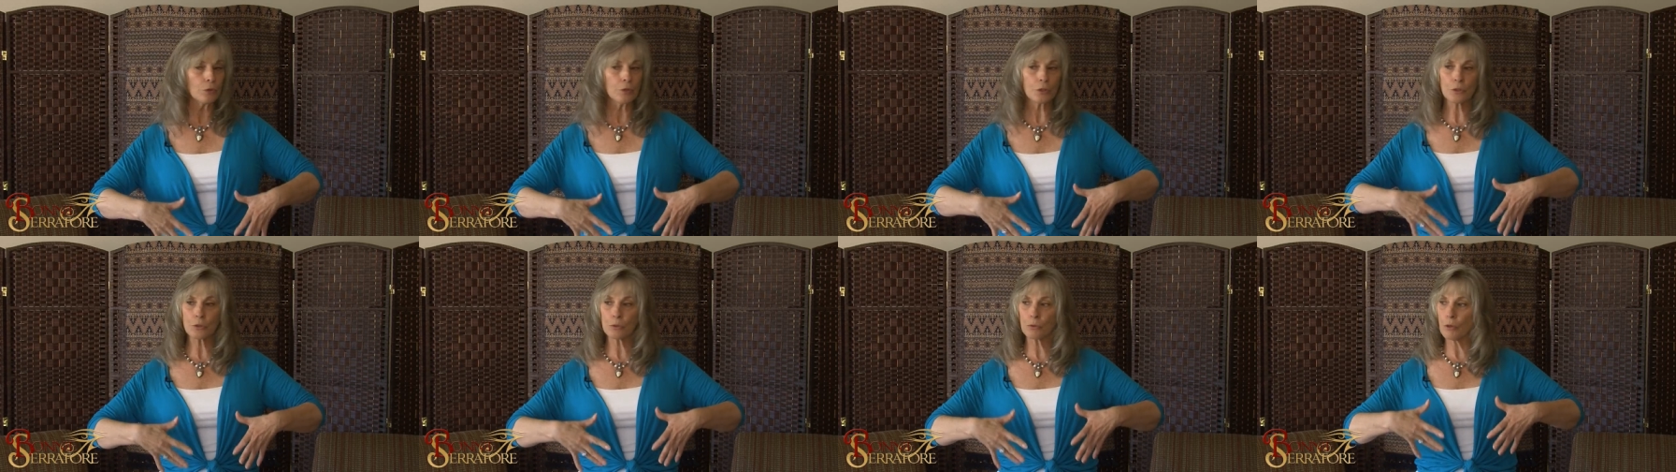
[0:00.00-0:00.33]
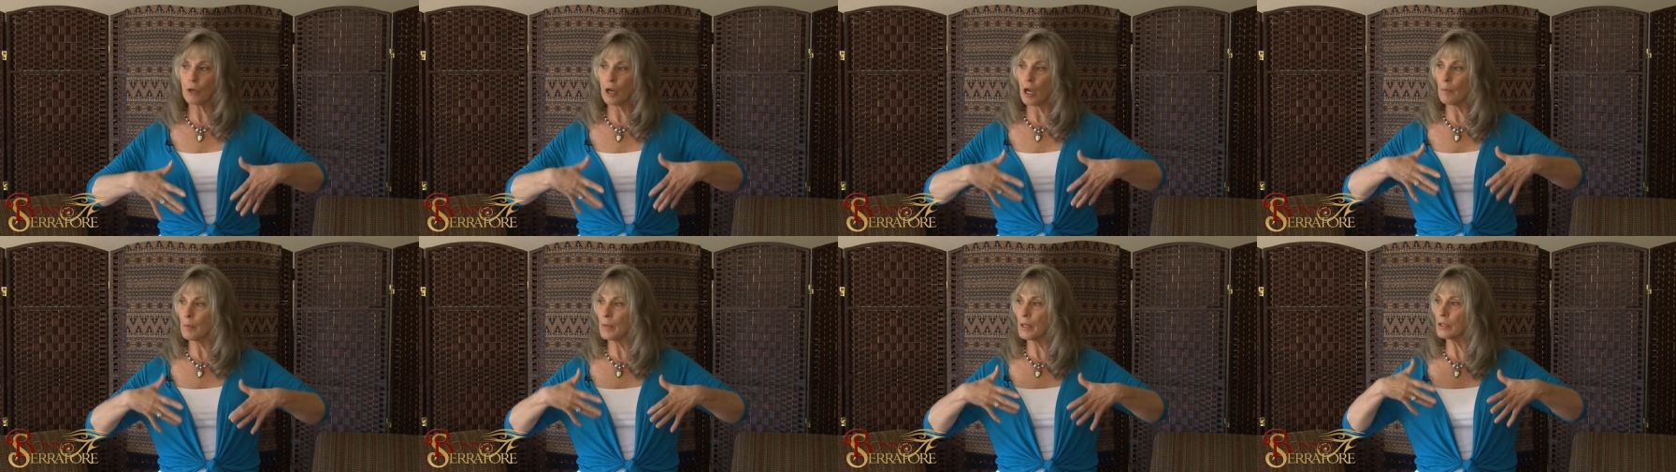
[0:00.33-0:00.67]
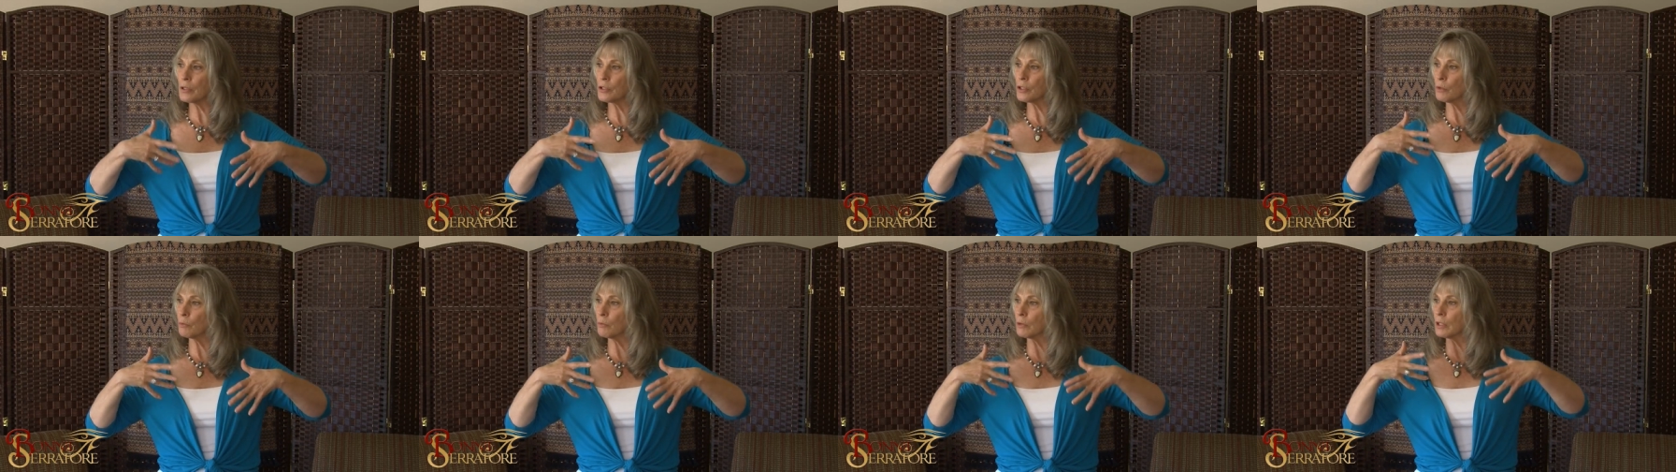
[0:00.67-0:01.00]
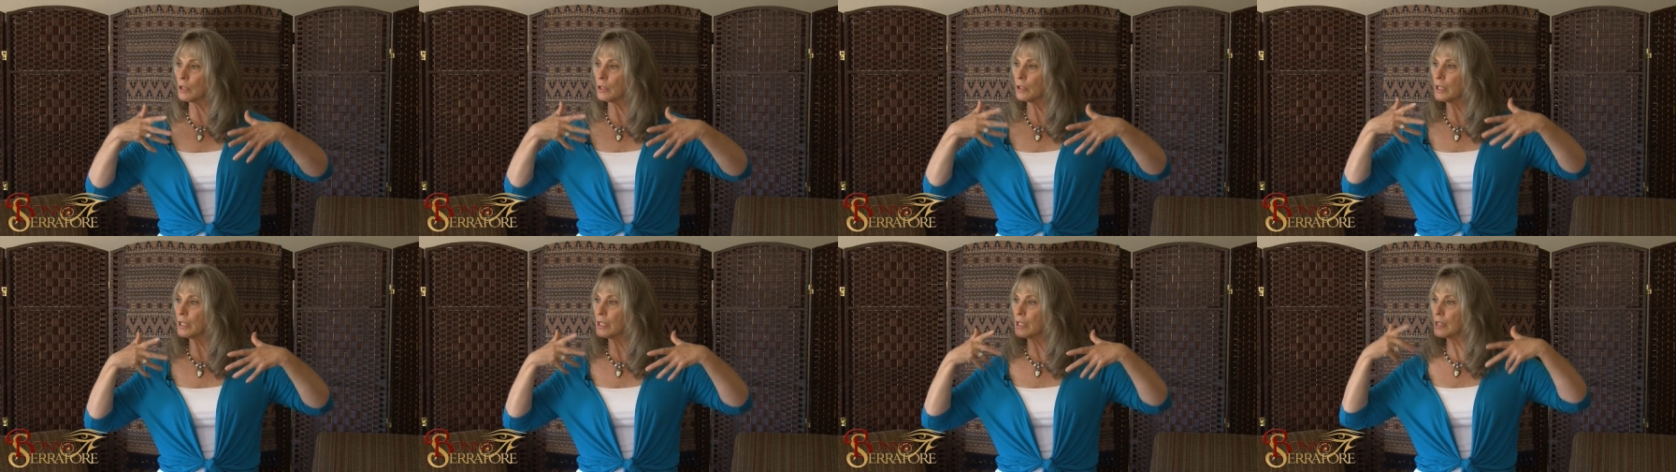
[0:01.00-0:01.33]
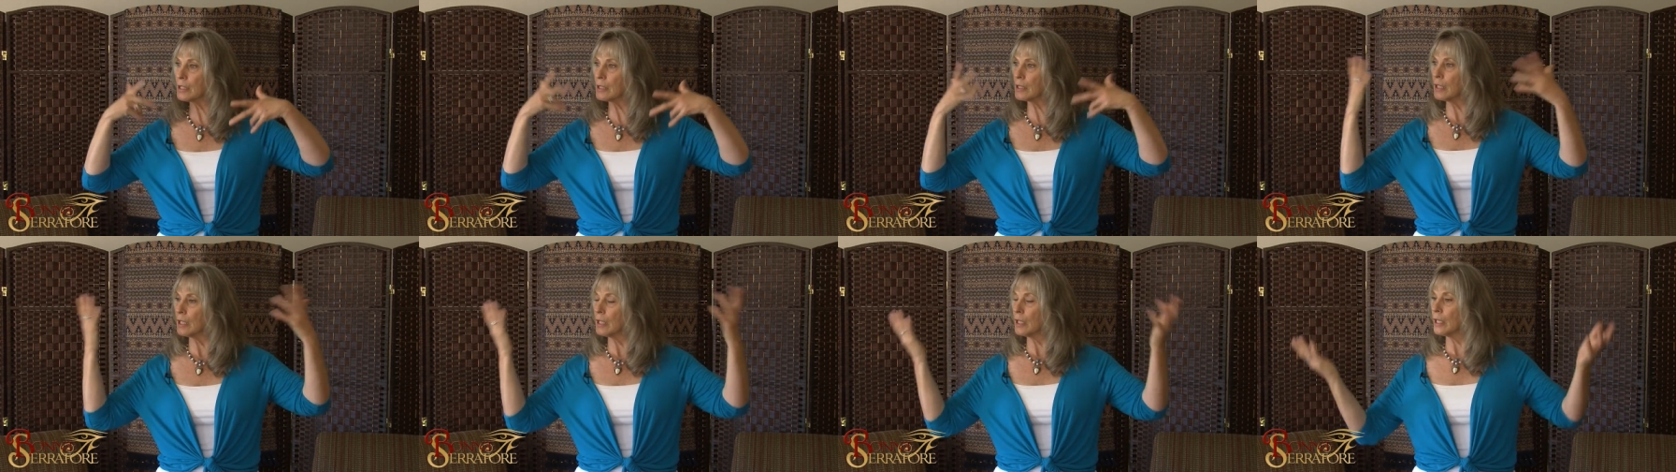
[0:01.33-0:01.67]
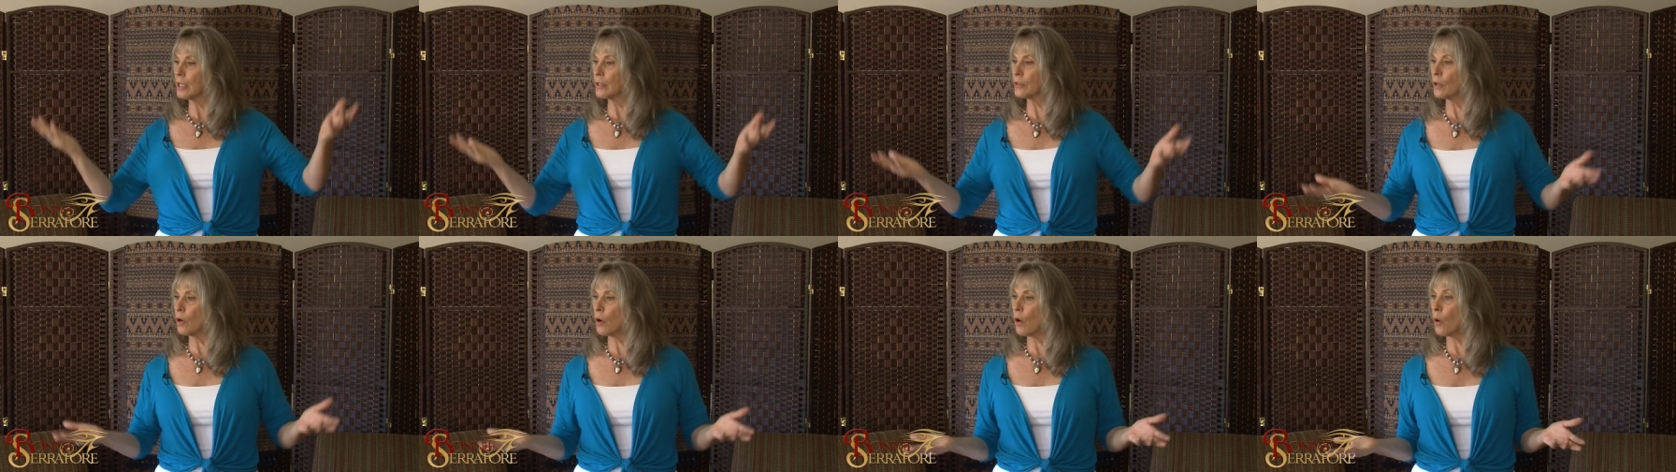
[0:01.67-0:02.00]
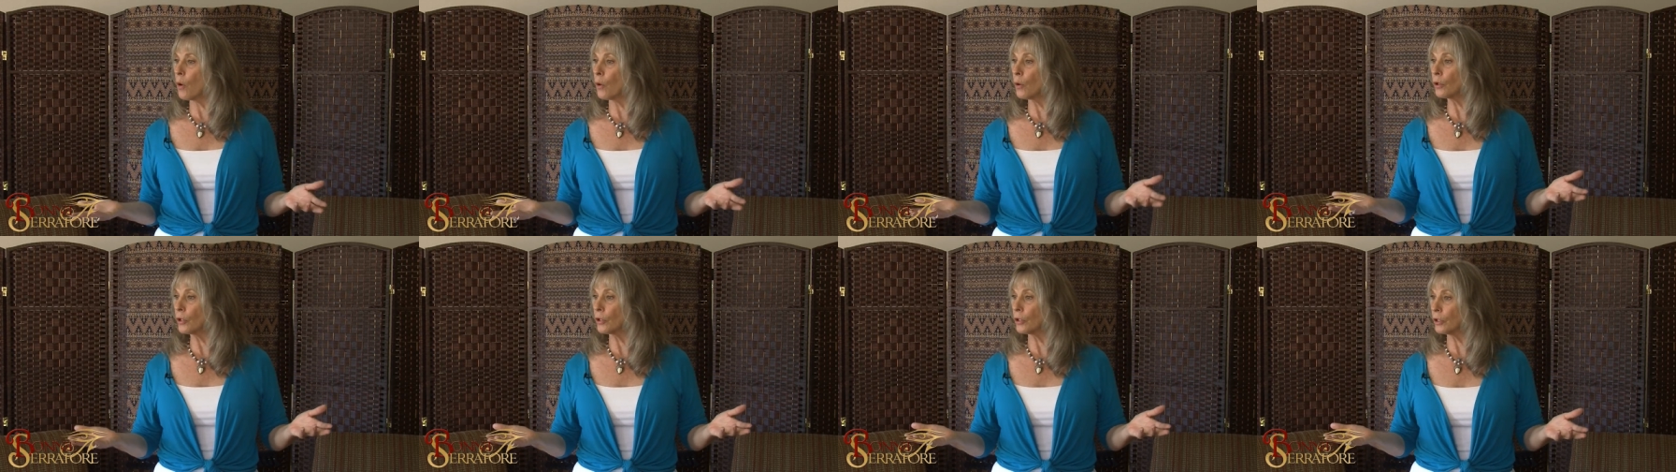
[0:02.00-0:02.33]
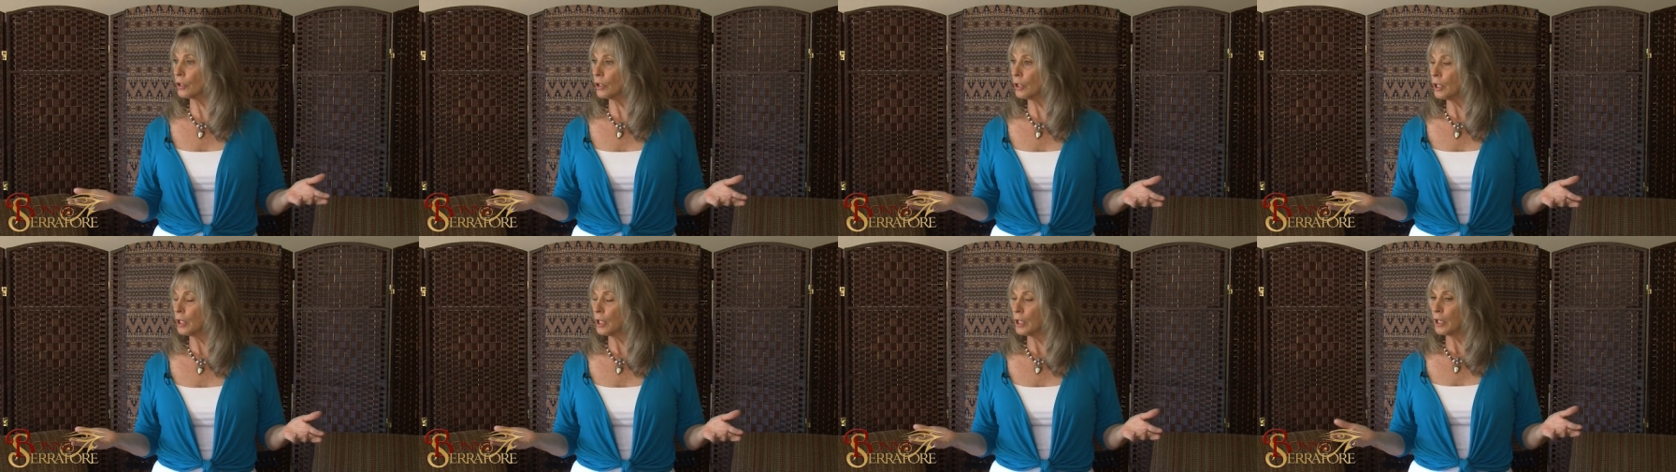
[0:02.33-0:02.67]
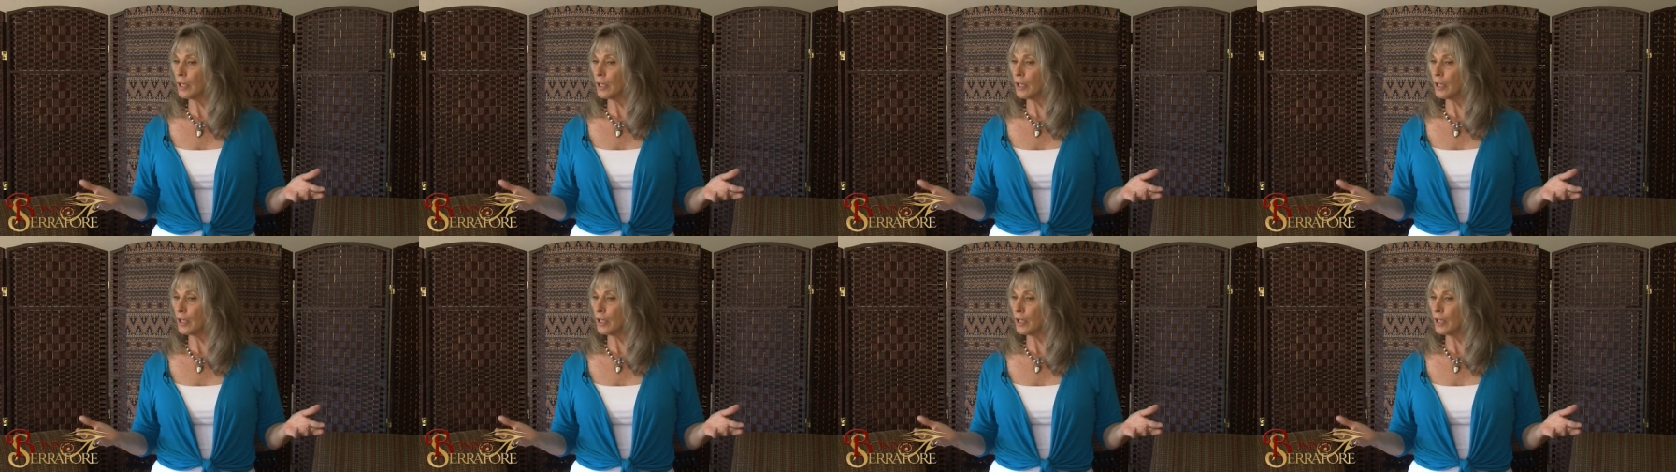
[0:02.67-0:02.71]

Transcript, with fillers: the trauma, she released the horror